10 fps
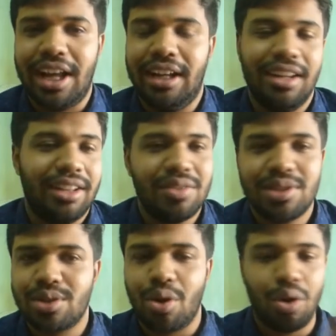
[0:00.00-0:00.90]
And there
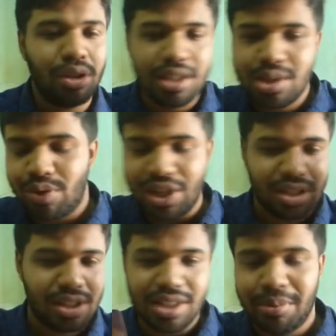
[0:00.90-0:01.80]
was all these
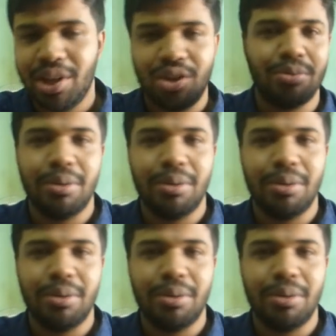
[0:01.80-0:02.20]
questions coming on in